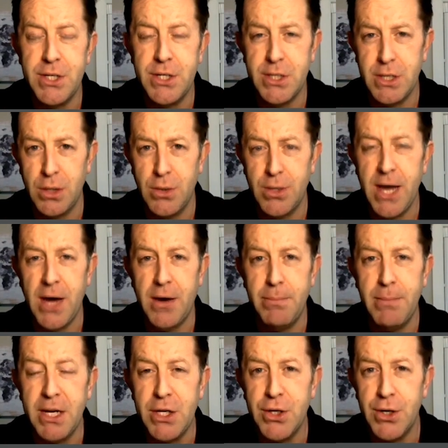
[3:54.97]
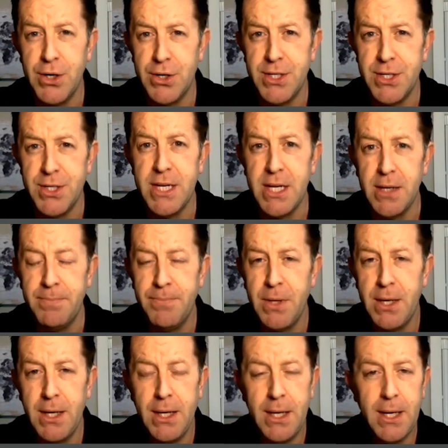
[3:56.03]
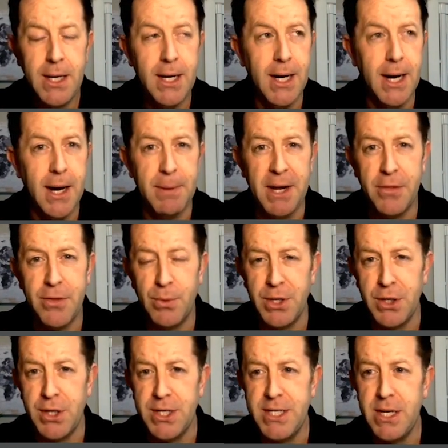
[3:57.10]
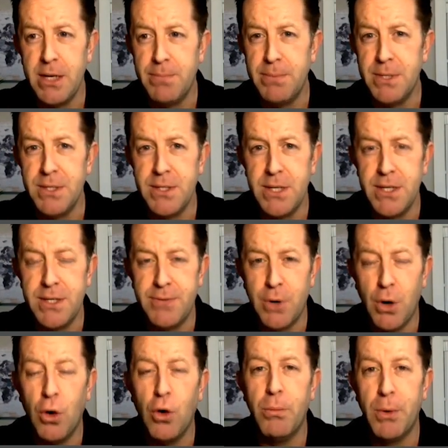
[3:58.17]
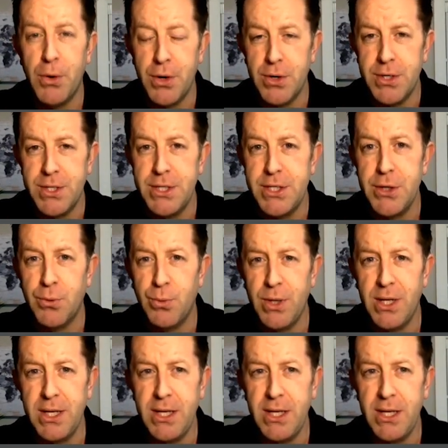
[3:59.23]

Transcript: just to slow down and make sure you're seen. Um, another really good tip is is for homeowners is to